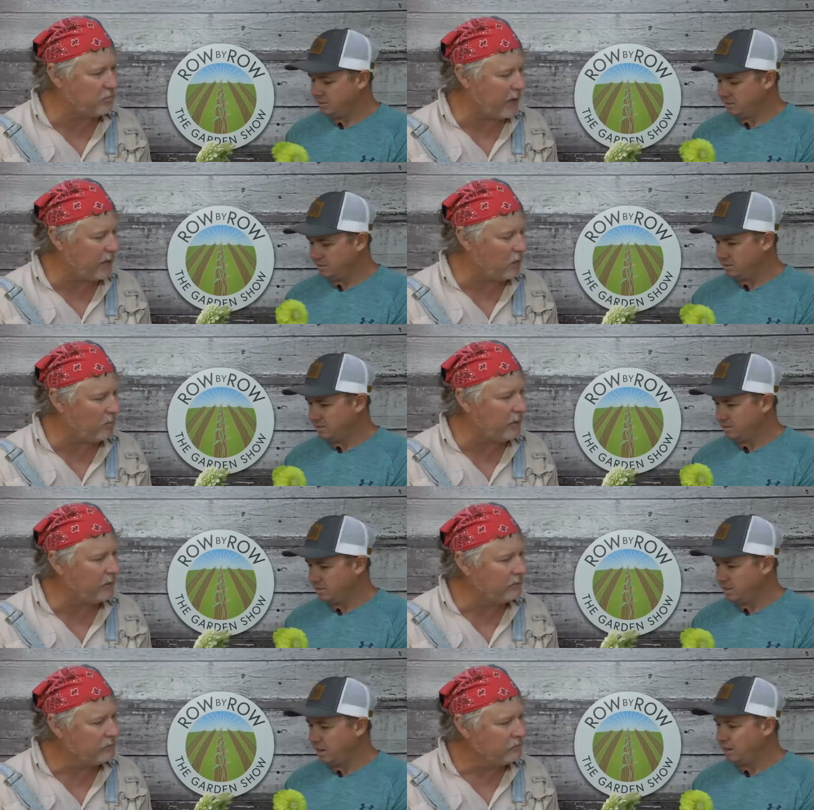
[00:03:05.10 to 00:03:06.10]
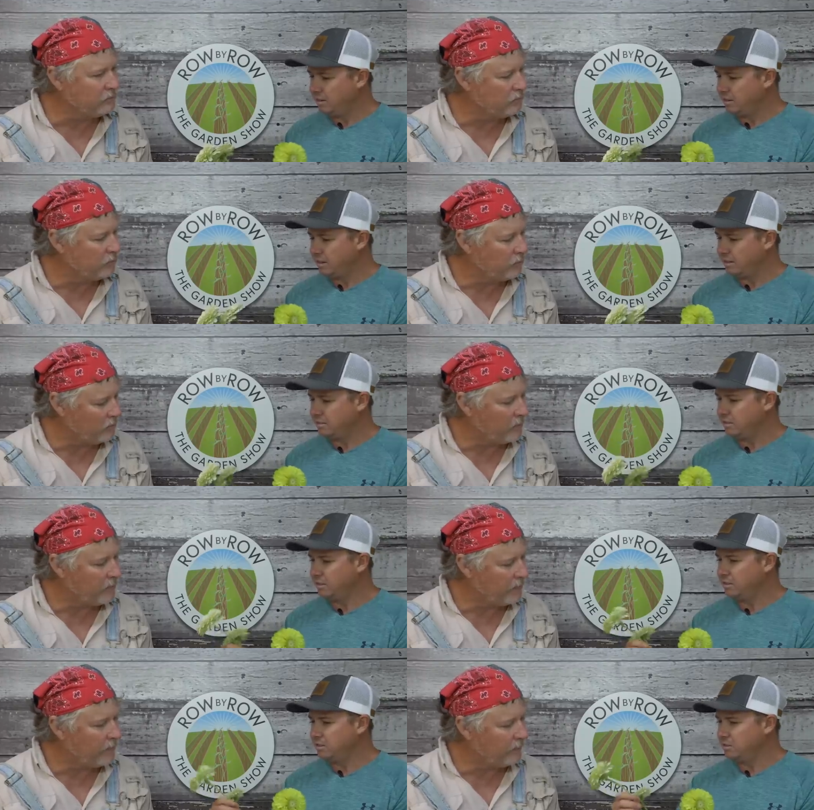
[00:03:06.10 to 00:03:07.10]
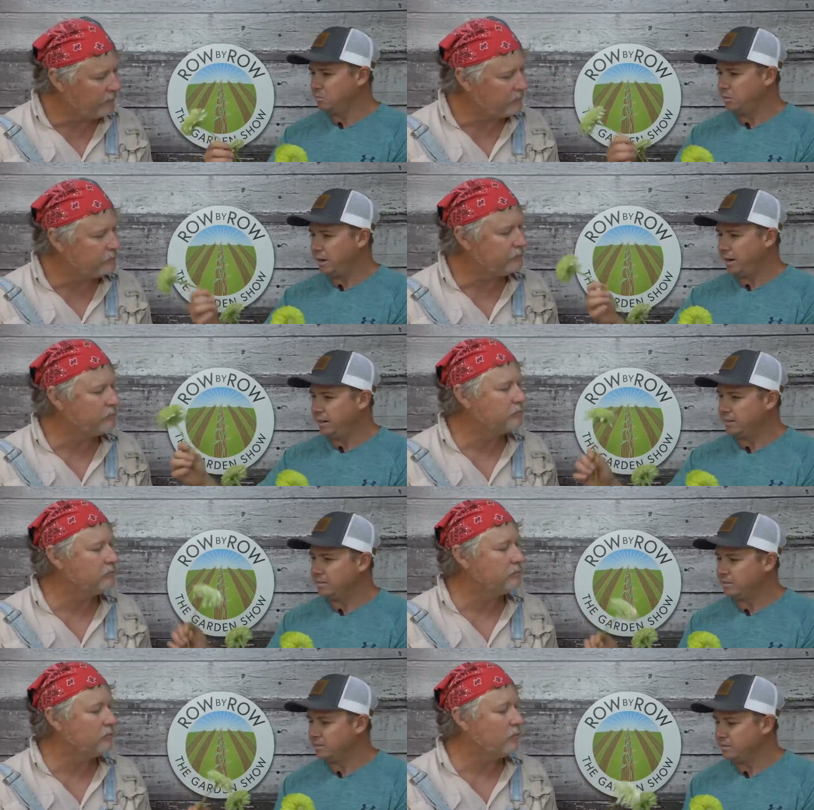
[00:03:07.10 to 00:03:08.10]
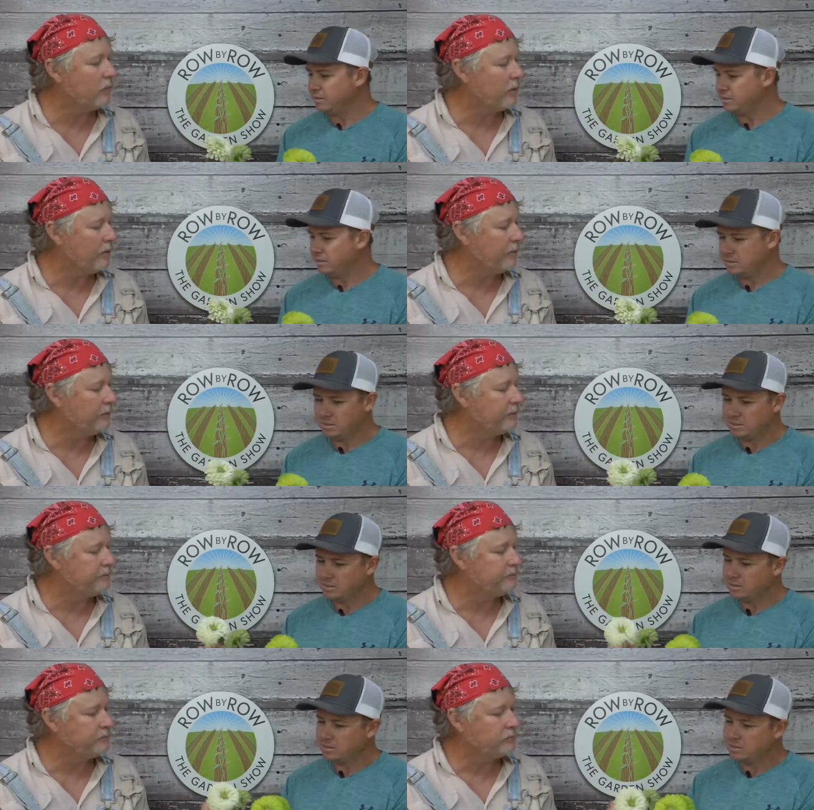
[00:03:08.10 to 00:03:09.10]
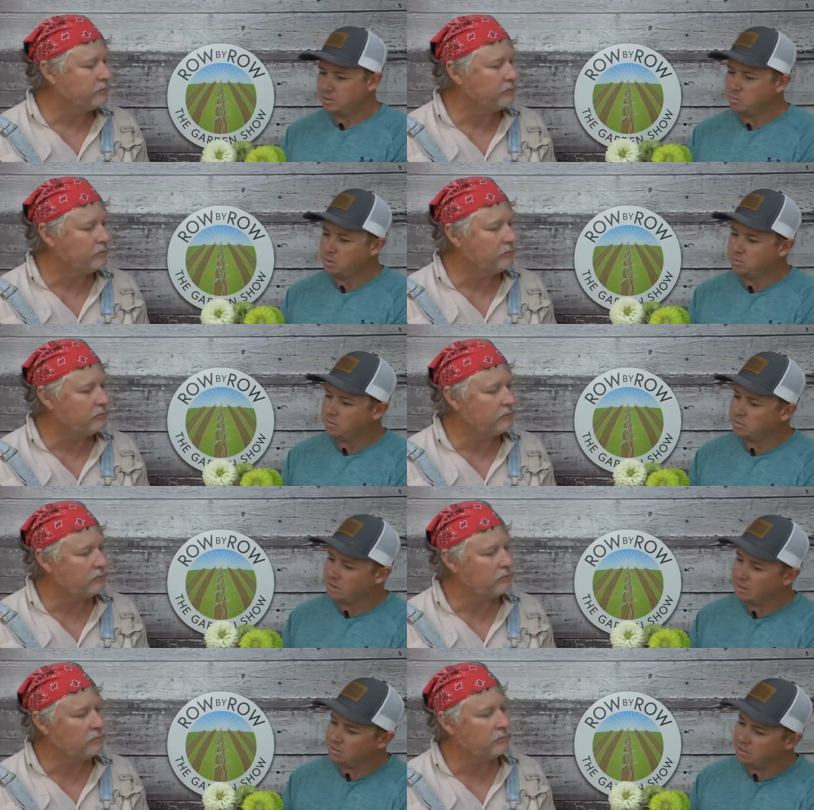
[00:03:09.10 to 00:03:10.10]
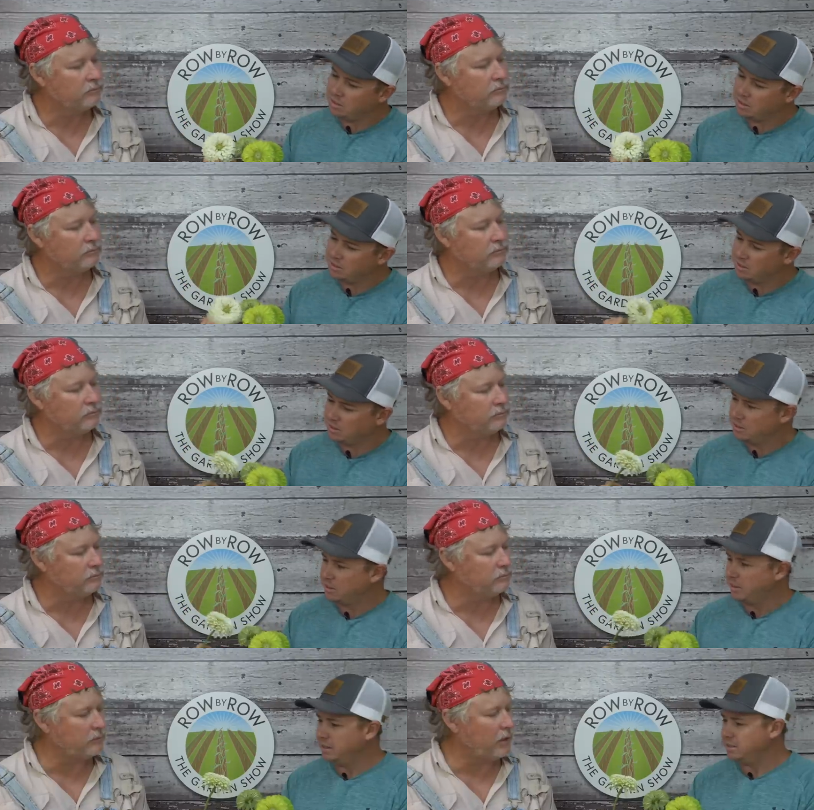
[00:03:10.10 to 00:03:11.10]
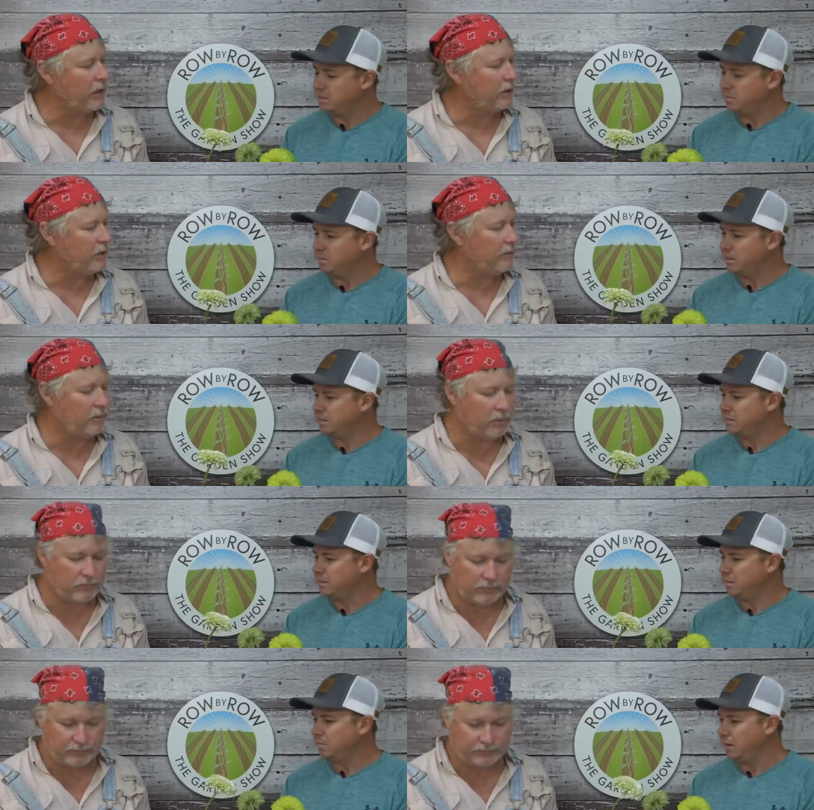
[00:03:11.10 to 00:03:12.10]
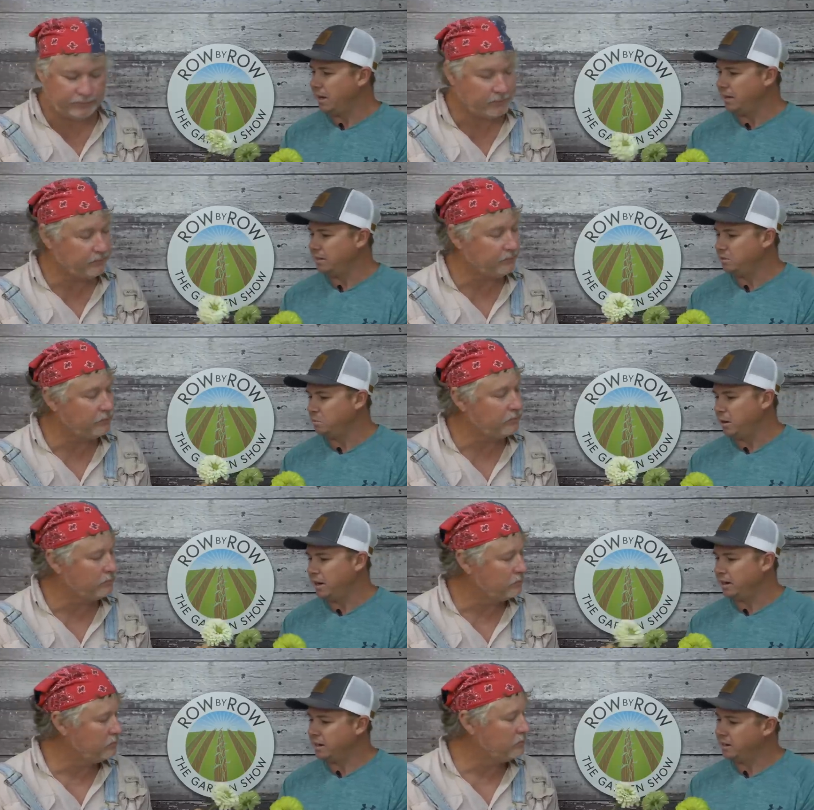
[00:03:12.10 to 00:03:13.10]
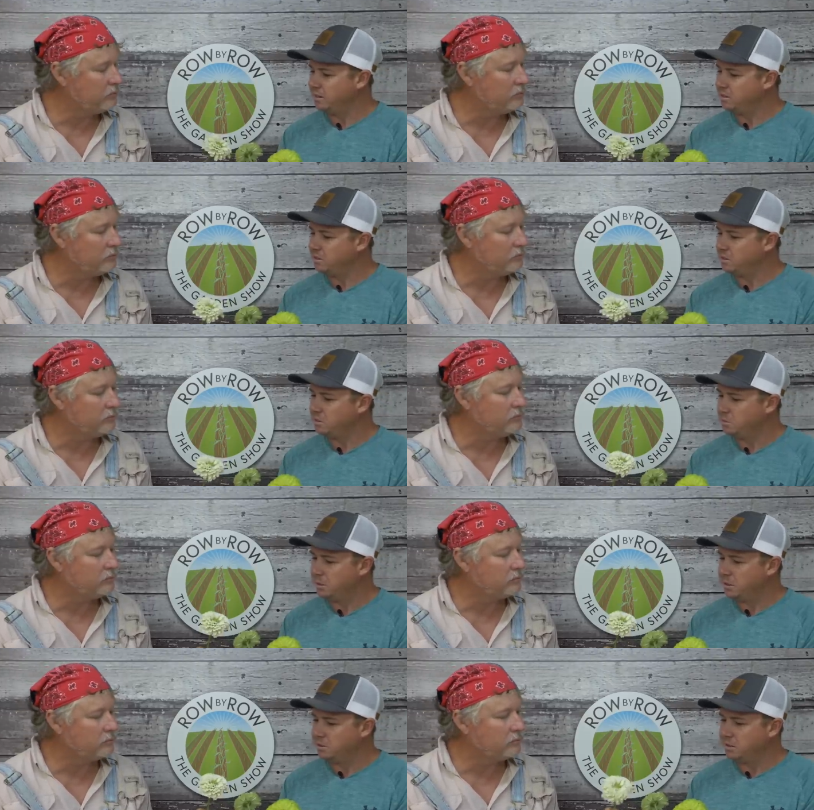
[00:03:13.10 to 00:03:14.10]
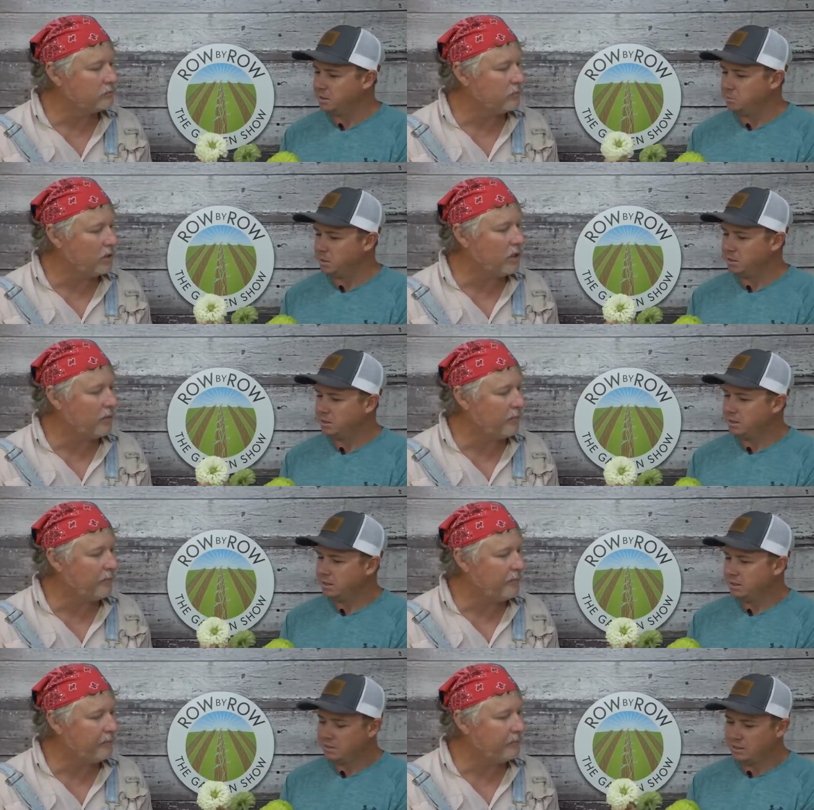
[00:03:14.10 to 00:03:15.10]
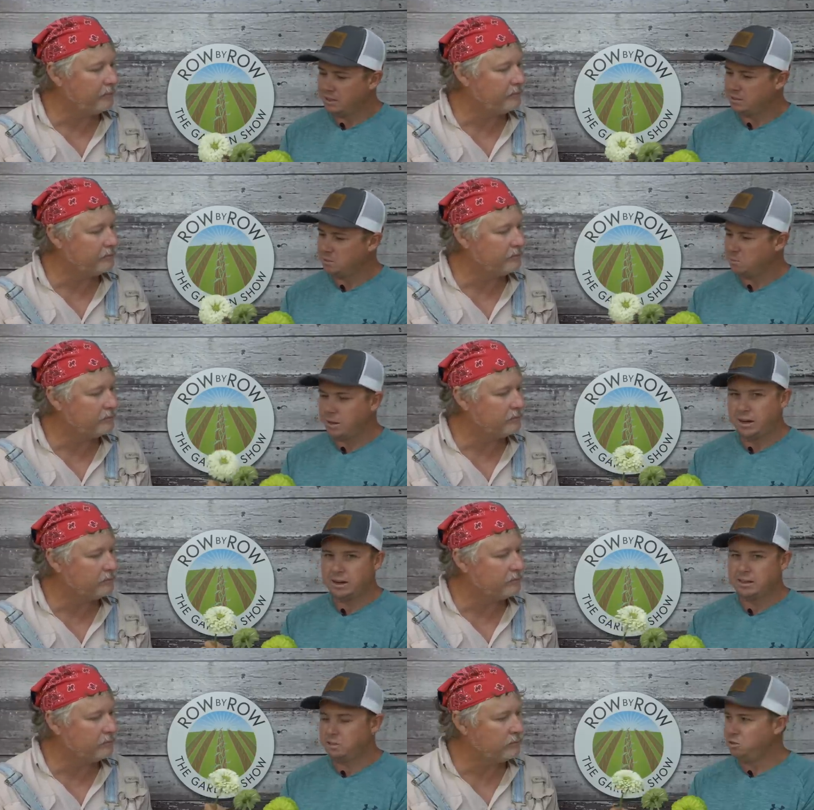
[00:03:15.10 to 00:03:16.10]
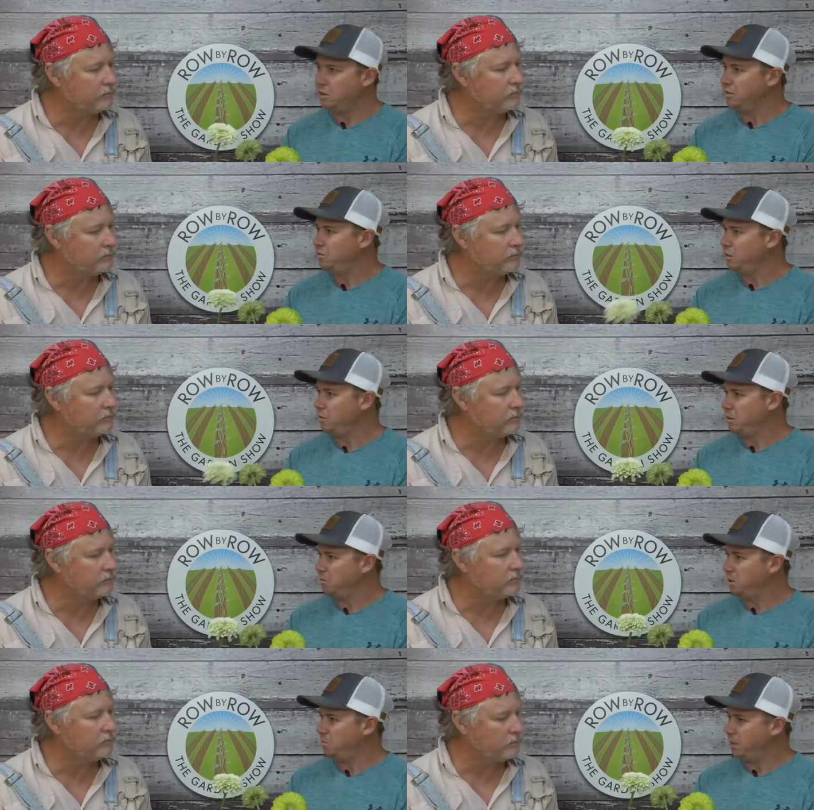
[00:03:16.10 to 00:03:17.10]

Speaker 1: too bad on me.
Speaker 2: Uh, okay, so this is the white. You put them upside, you can kind of see. Because mm, some, mm-hmm. in some in some light, the white kind of looks a little bit green, but. Yeah so that's the white, and you get a few of them in the